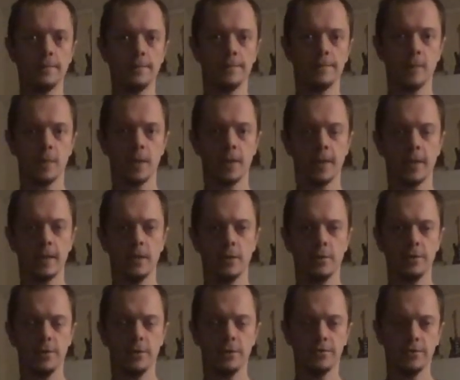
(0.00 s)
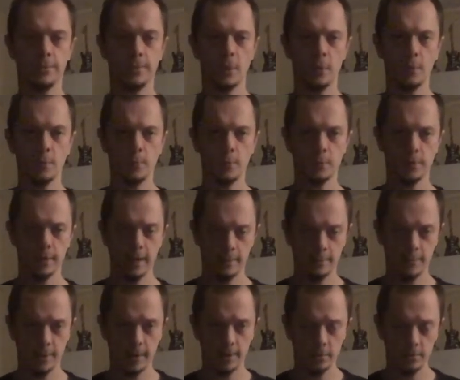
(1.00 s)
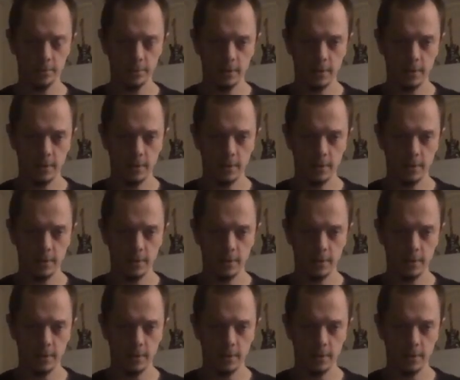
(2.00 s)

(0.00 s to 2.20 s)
Again, I'll do this from multiple camera angles.